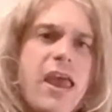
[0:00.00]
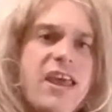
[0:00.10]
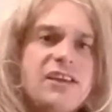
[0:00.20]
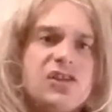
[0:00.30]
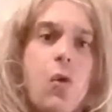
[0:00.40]

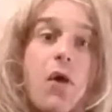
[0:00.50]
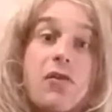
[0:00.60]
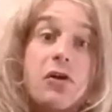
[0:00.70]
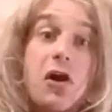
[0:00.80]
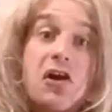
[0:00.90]
is
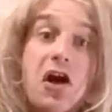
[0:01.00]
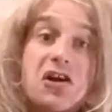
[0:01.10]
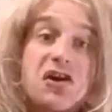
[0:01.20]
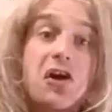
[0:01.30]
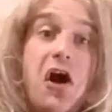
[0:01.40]
whether or
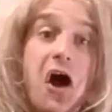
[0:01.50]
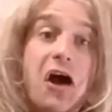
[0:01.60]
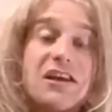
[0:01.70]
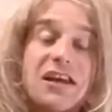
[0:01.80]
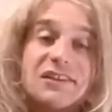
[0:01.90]
not our
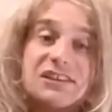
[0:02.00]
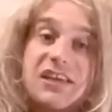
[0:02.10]
audience